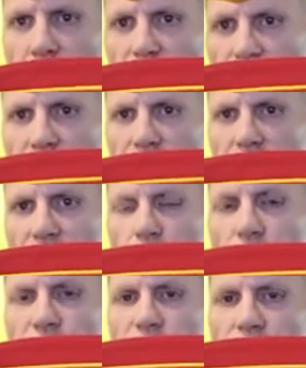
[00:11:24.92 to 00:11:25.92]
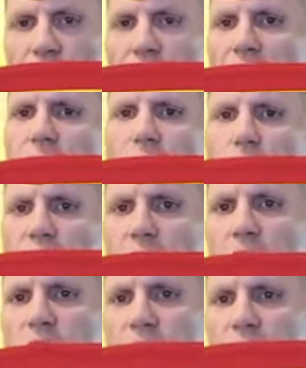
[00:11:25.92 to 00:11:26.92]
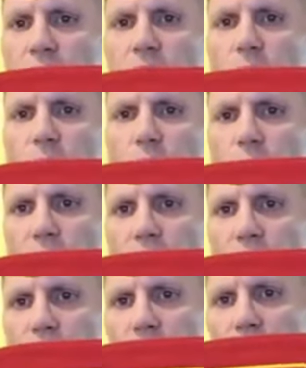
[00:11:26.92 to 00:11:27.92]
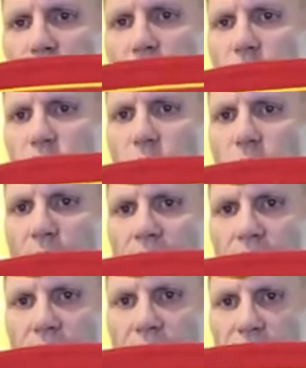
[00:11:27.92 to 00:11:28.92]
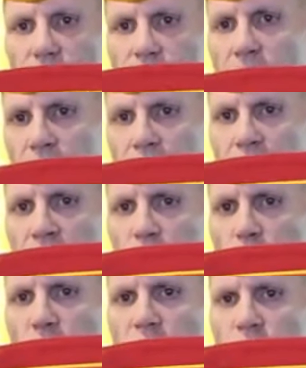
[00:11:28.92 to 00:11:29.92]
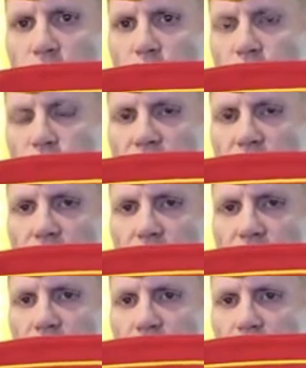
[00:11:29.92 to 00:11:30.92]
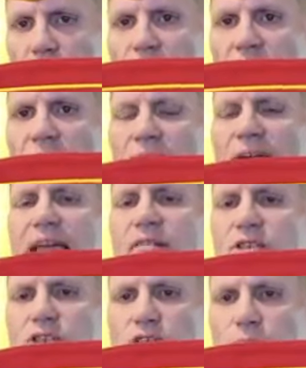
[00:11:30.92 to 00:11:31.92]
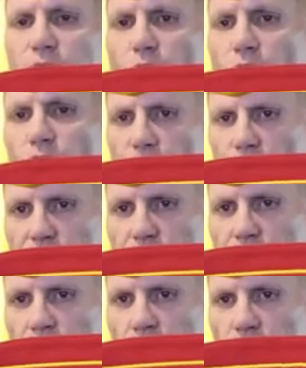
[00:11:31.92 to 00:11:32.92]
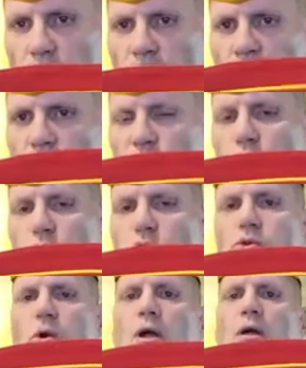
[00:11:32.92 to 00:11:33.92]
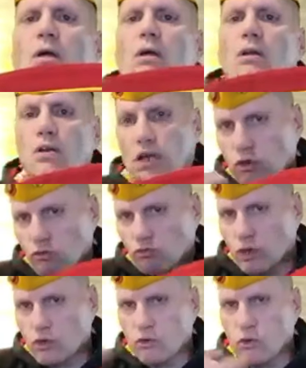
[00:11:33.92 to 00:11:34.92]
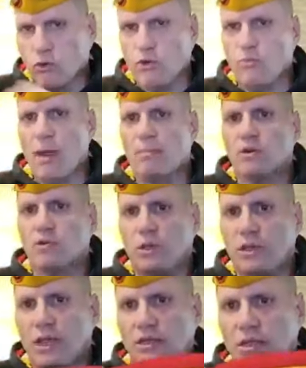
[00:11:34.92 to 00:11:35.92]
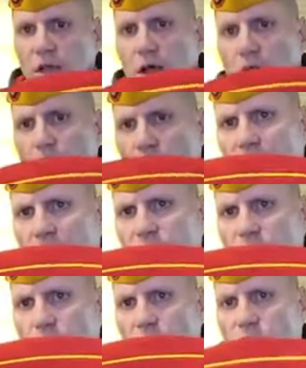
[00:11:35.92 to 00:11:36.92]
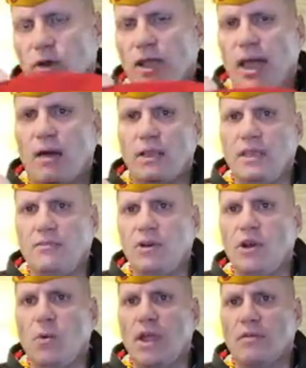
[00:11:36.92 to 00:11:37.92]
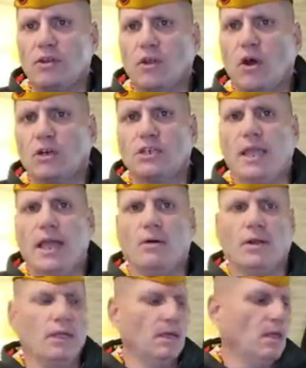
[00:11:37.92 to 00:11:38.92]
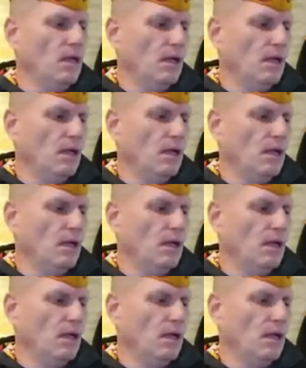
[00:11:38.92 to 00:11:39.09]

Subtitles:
inside Harford County, but we cover down on the whole county. So my detachment, we list Harford County, Maryland. That gives us a broader appeal to recruit new members when they see, oh, I live in Harford County, even though we have a large county.